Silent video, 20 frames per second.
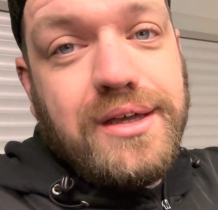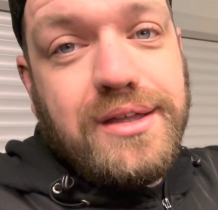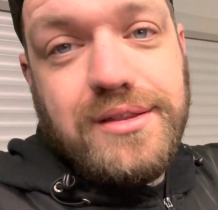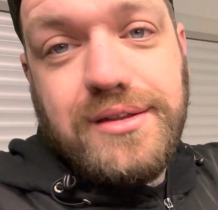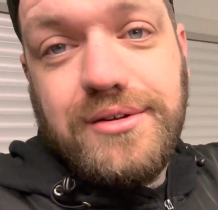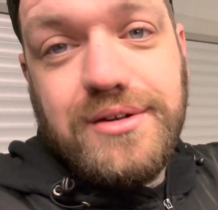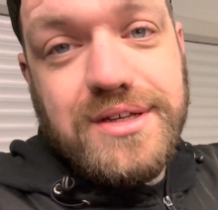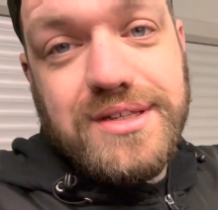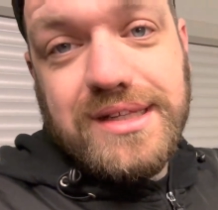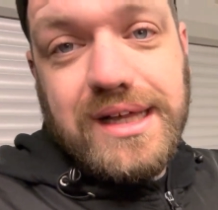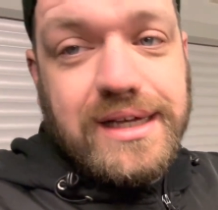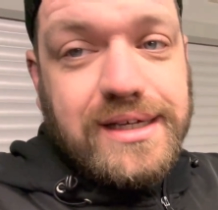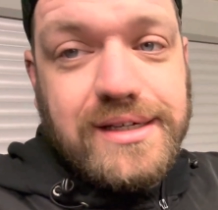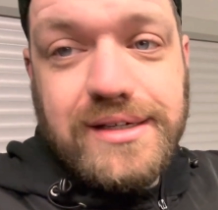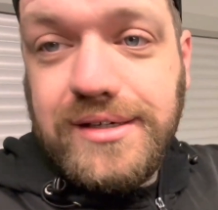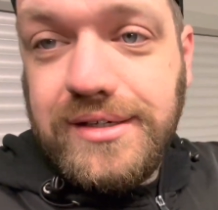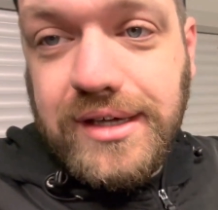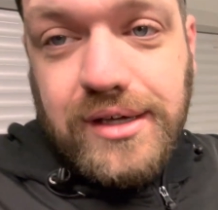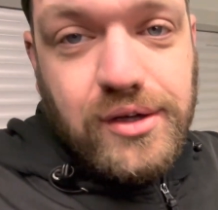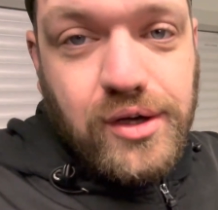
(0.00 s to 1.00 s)
There is like
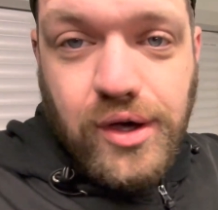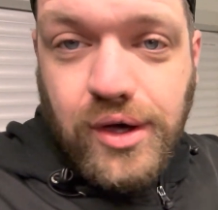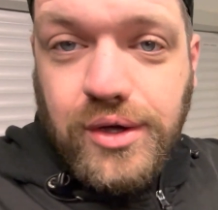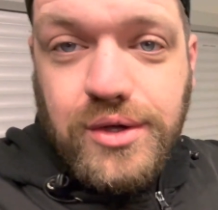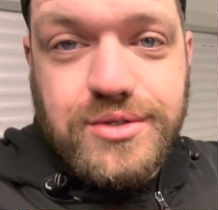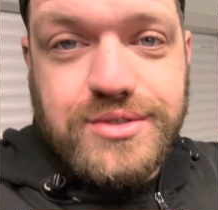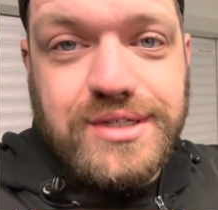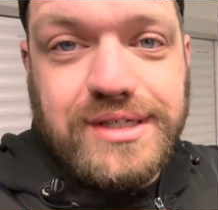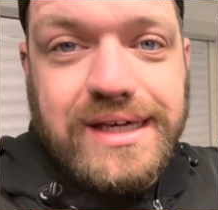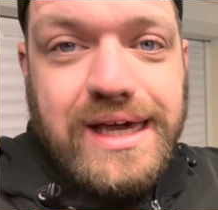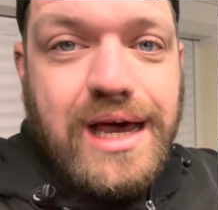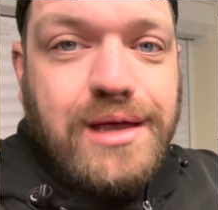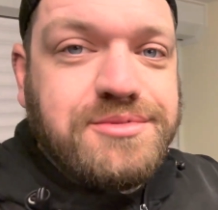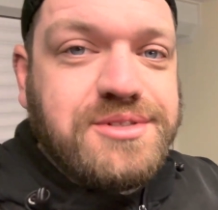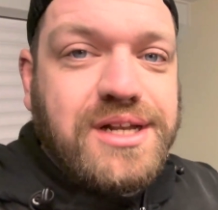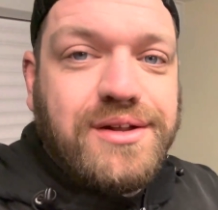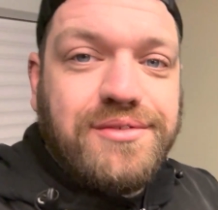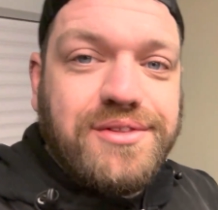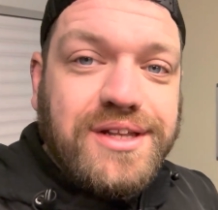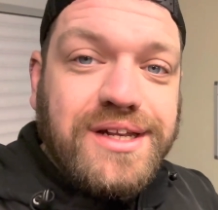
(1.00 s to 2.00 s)
holes and gaps
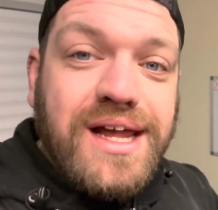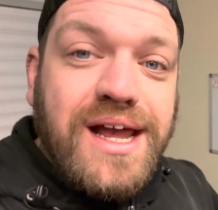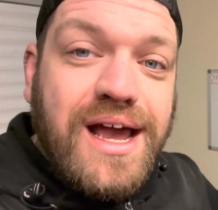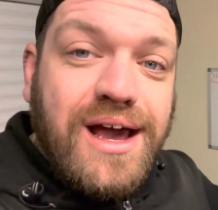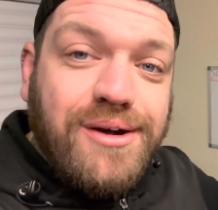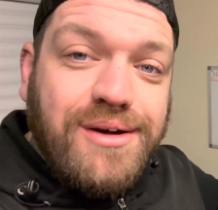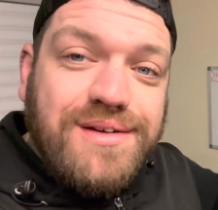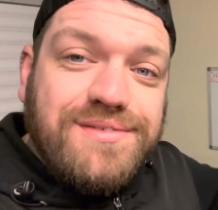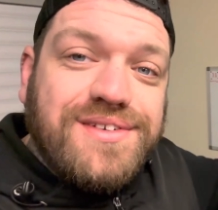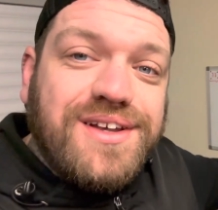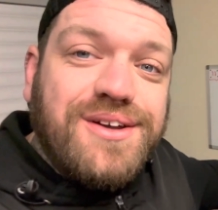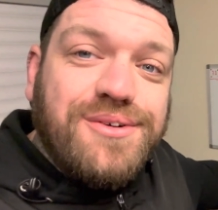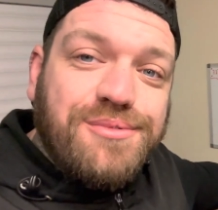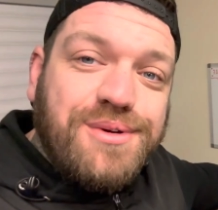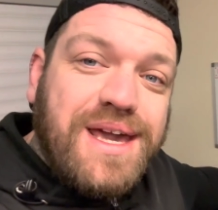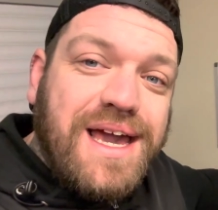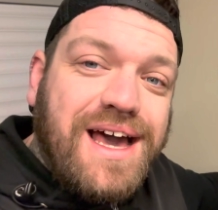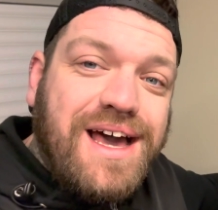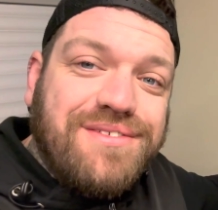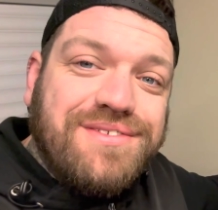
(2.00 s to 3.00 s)
and everything. However, we
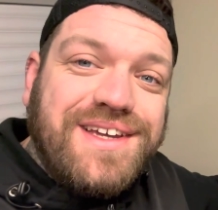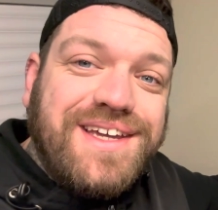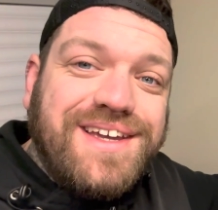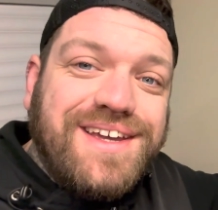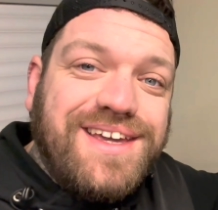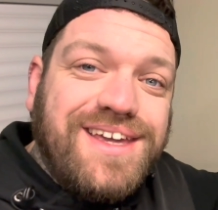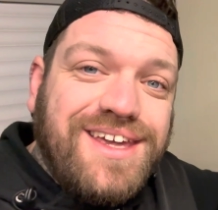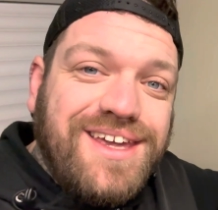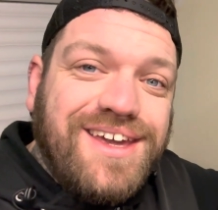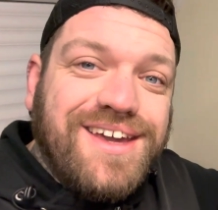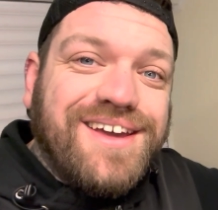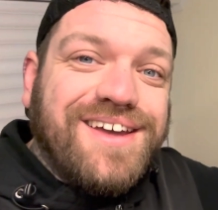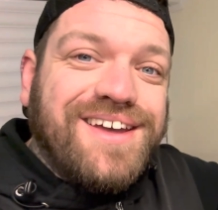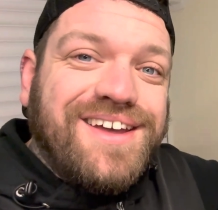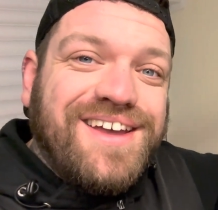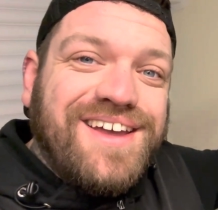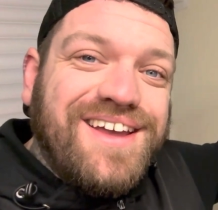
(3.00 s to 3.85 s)
have it here.